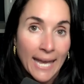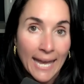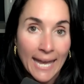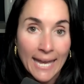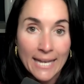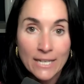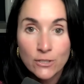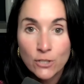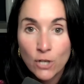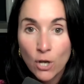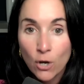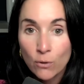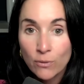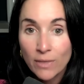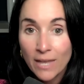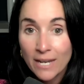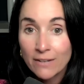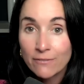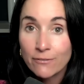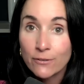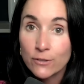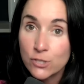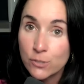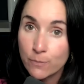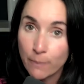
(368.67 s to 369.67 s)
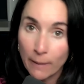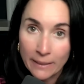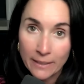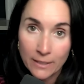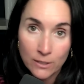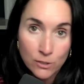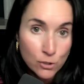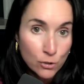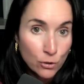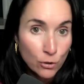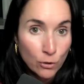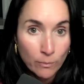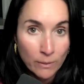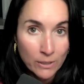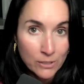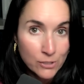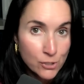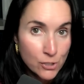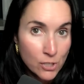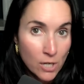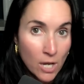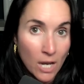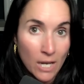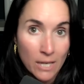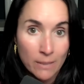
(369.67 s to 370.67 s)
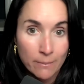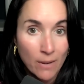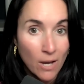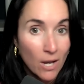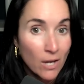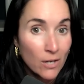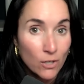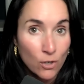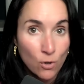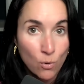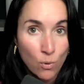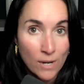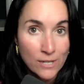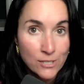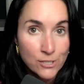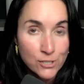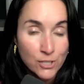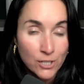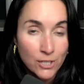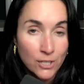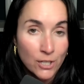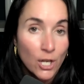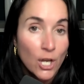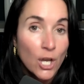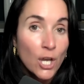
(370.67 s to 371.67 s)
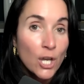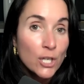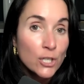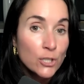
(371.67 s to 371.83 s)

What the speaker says: and know that if you're spending too much time on a question,